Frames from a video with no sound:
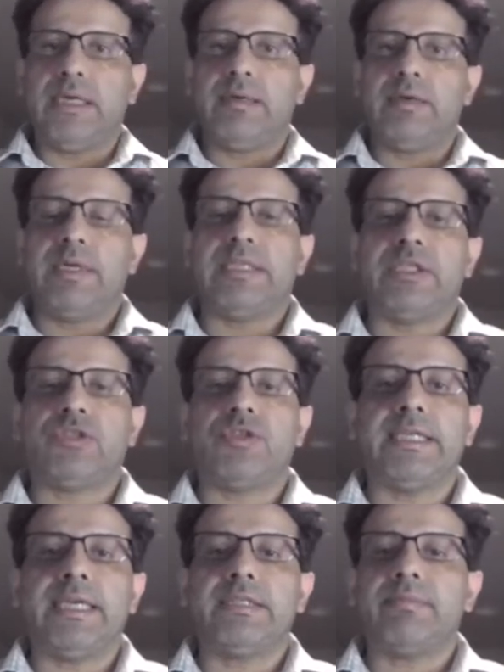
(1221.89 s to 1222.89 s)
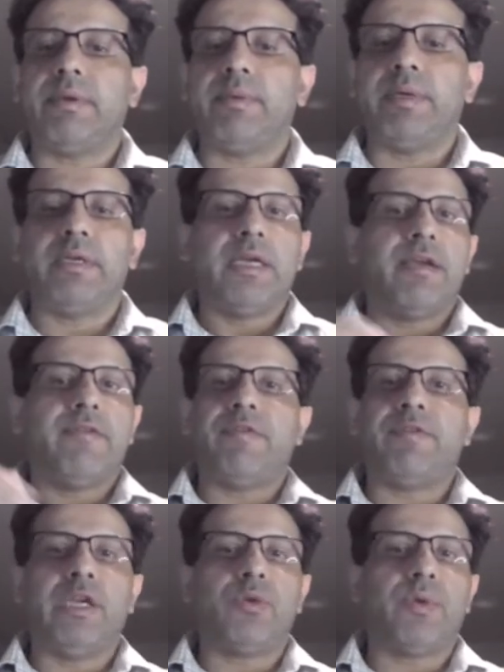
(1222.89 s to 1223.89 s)
registry says, maybe
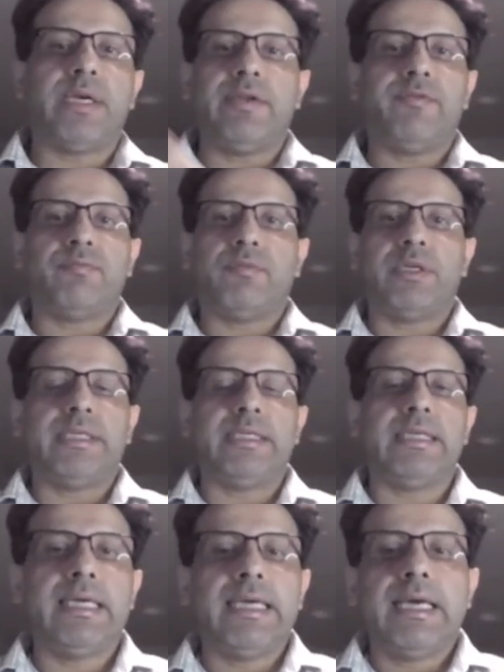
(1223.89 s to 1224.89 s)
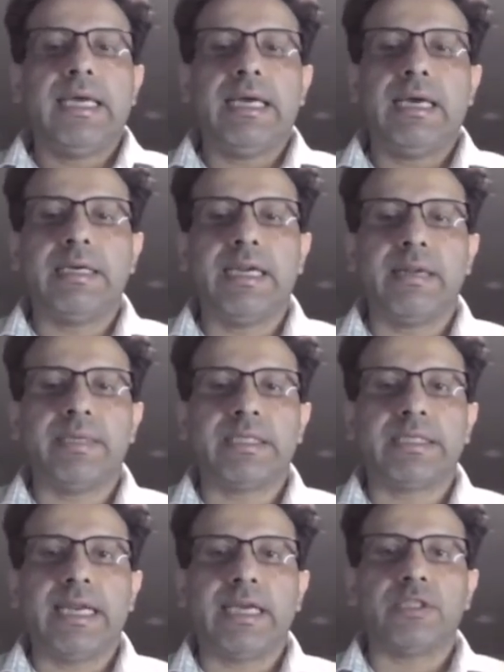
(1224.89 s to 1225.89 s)
15, 20, 30
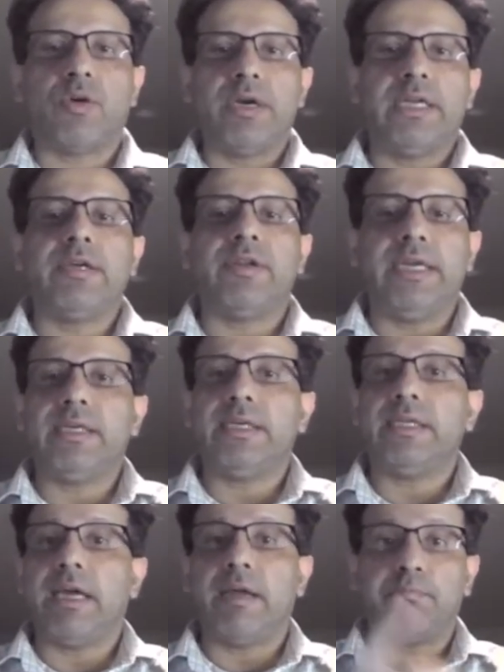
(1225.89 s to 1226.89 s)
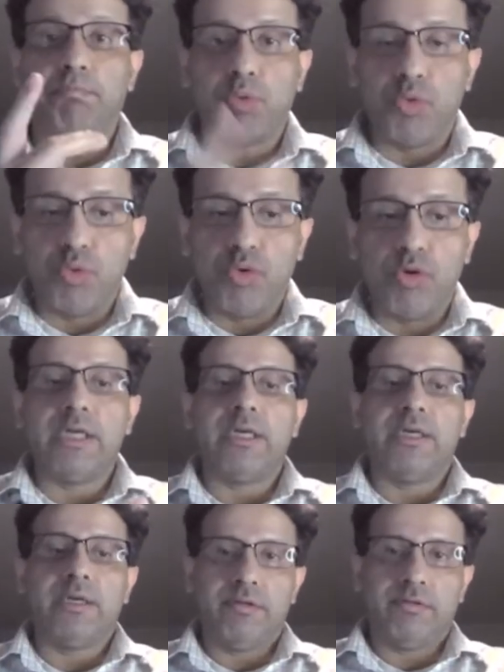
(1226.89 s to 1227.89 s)
database connections already created. They are pooled
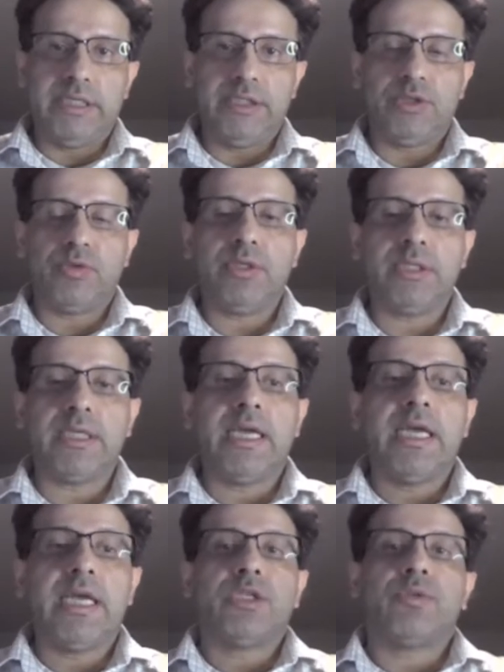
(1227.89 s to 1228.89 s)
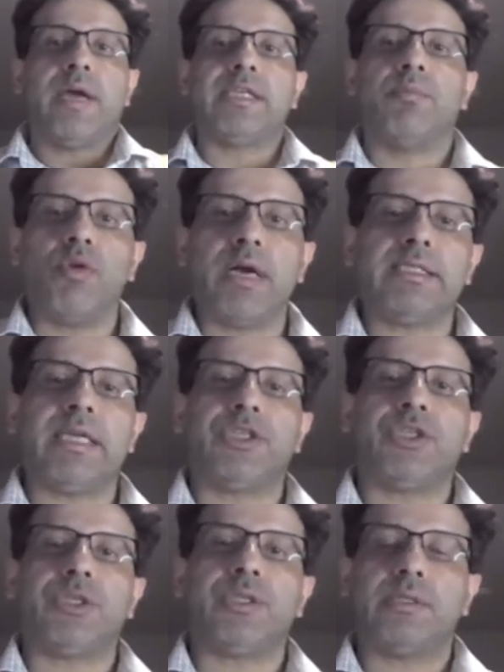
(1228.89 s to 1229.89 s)
resource. So as Moca
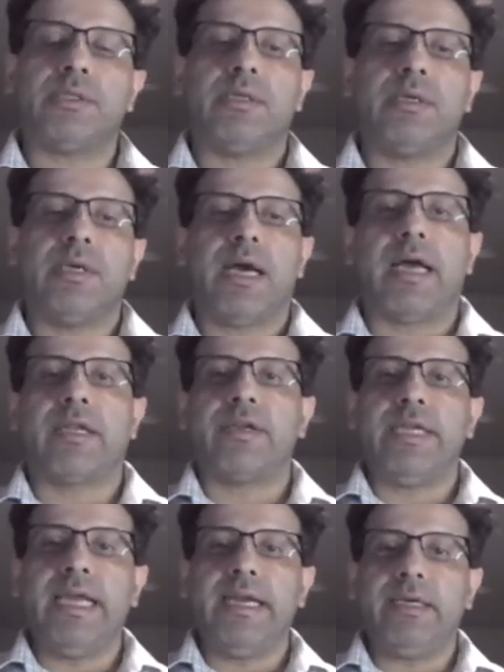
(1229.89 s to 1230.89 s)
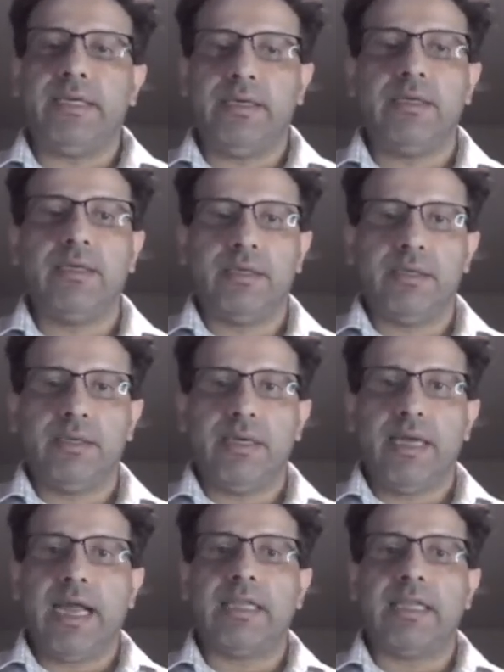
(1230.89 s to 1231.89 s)
sessions are created
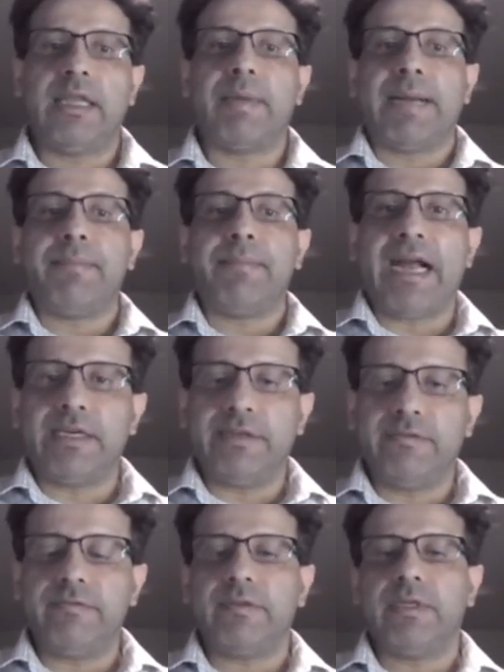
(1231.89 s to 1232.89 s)
and they become active,